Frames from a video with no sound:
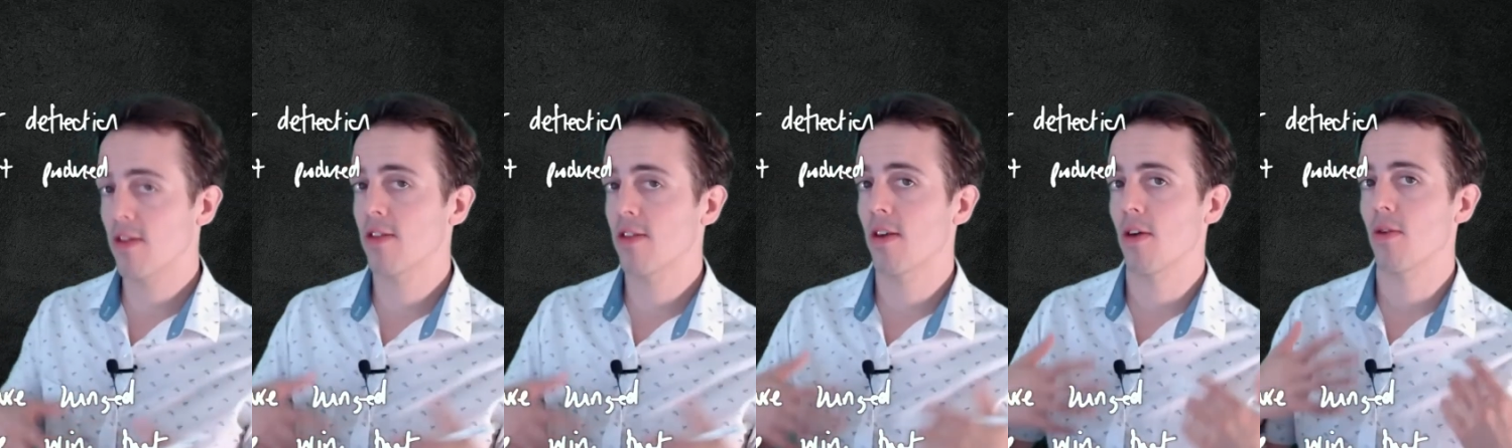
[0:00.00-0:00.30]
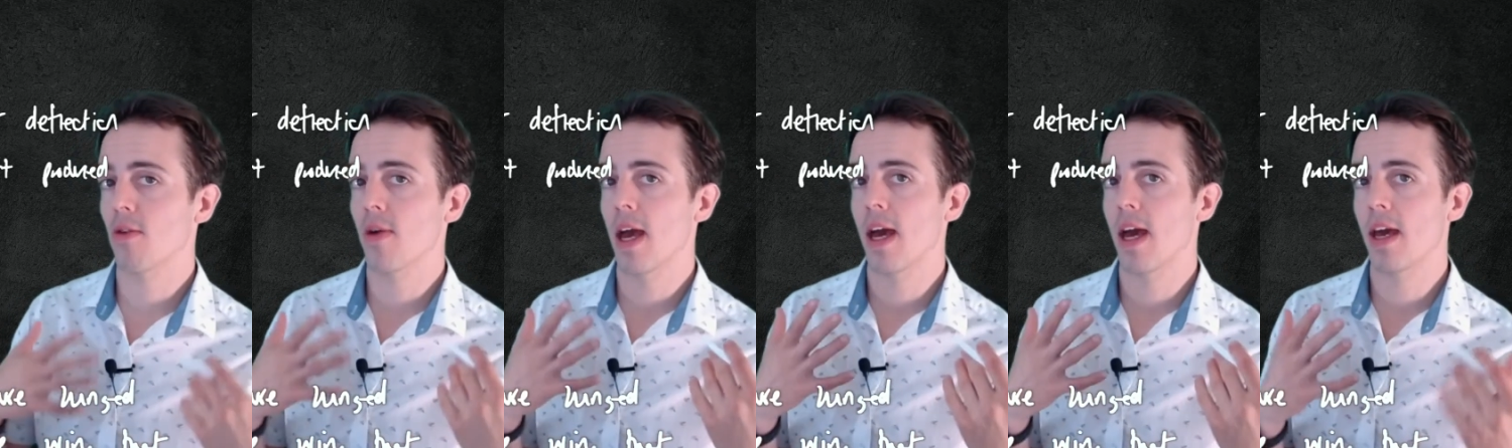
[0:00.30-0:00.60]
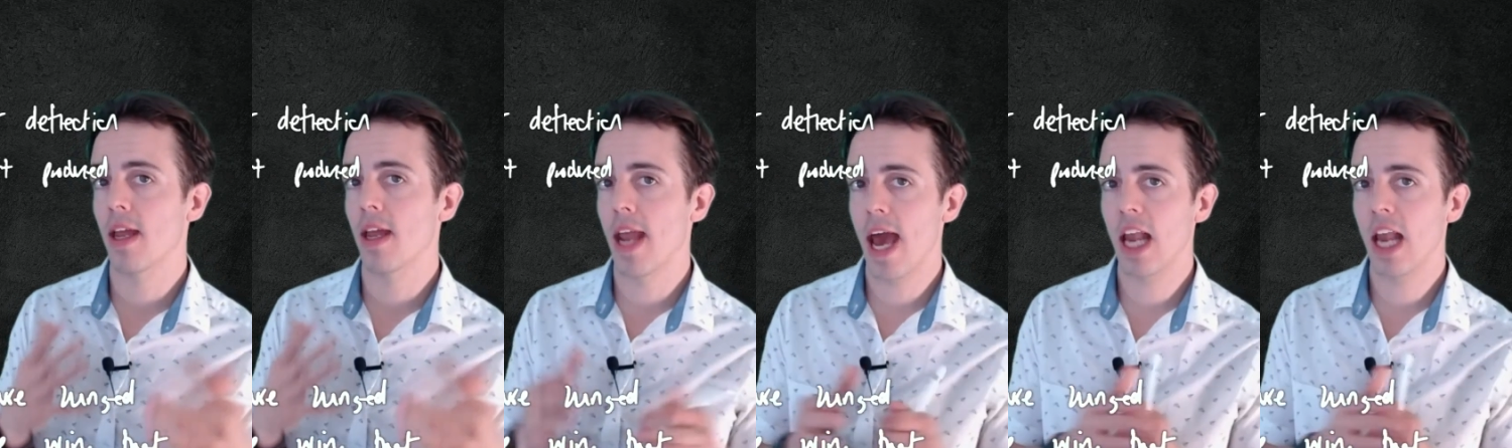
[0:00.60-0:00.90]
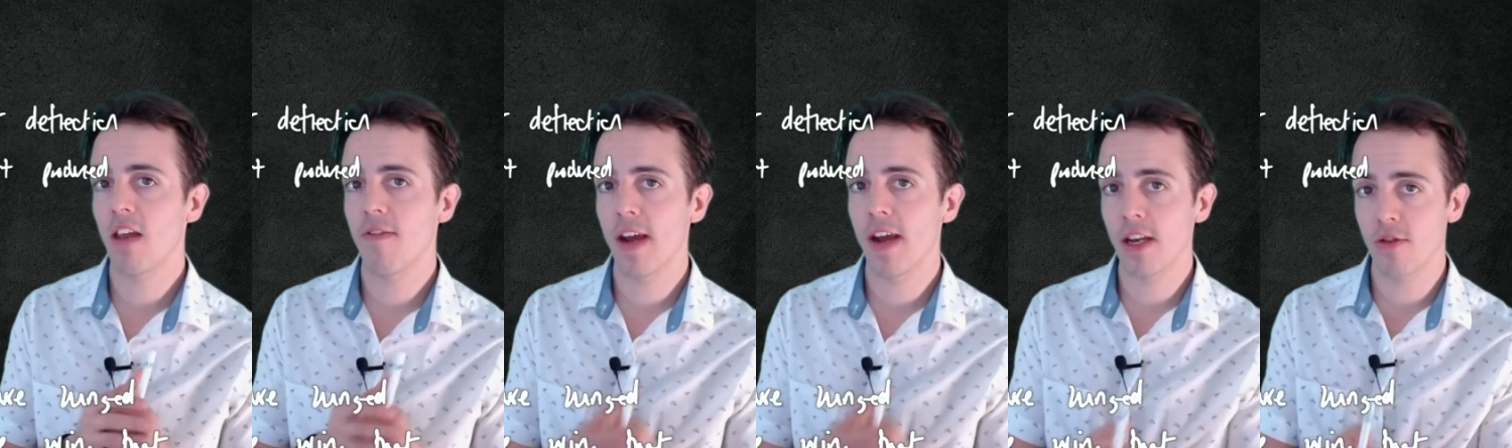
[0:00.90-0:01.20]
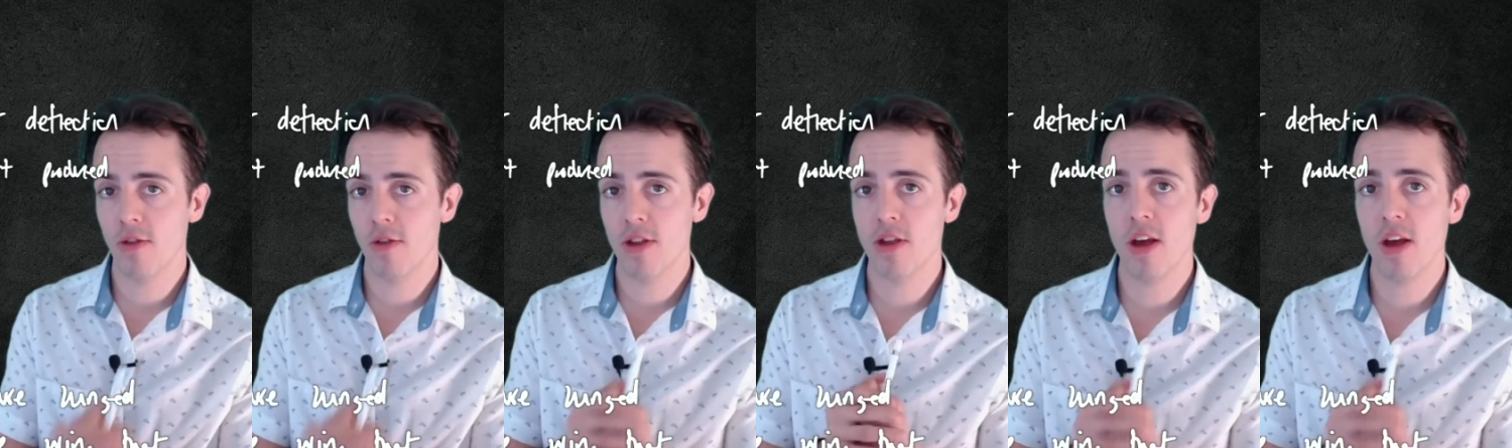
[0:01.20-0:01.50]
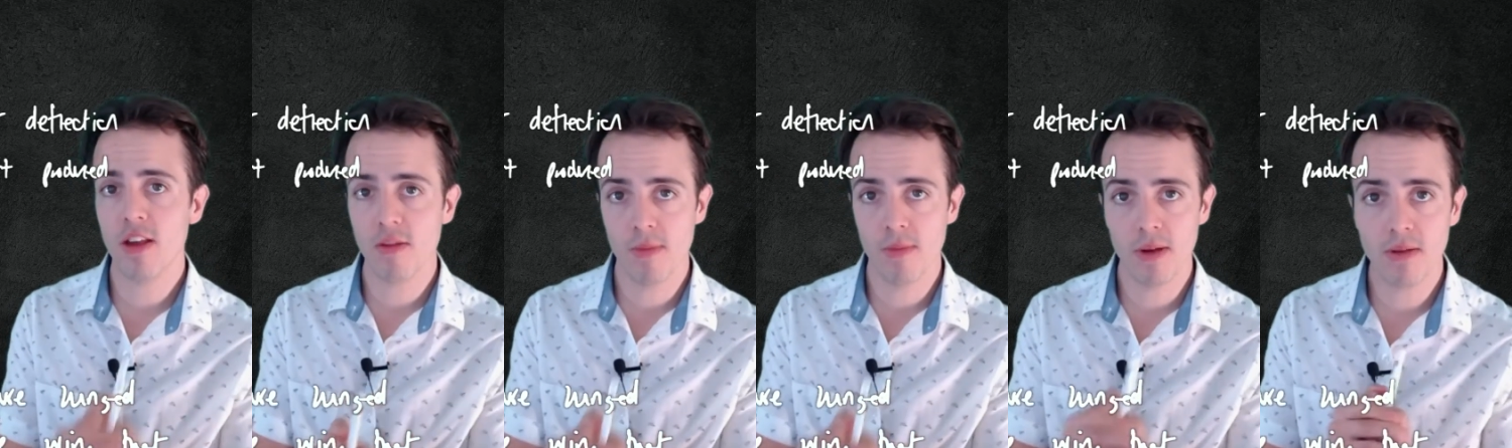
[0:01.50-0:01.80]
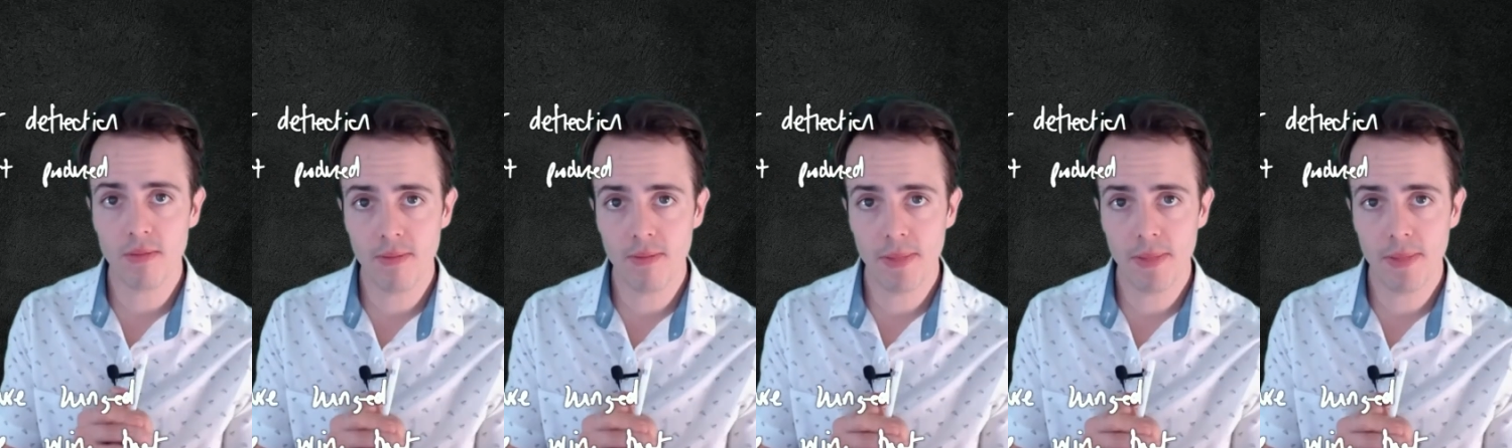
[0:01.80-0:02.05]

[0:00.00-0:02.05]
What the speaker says: So elevator adjustment